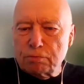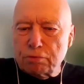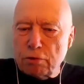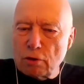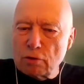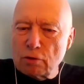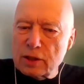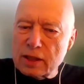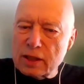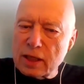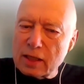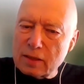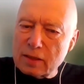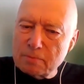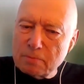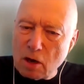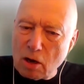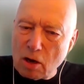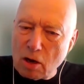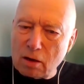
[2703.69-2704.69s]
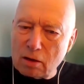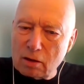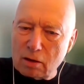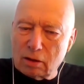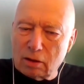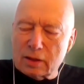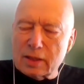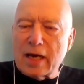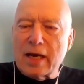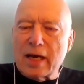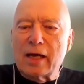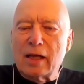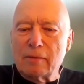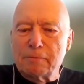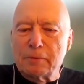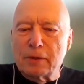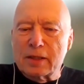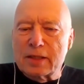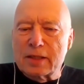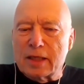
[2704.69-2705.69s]
process model to
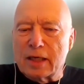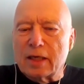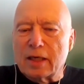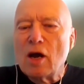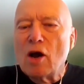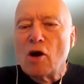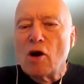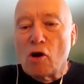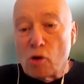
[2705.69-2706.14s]
help us say,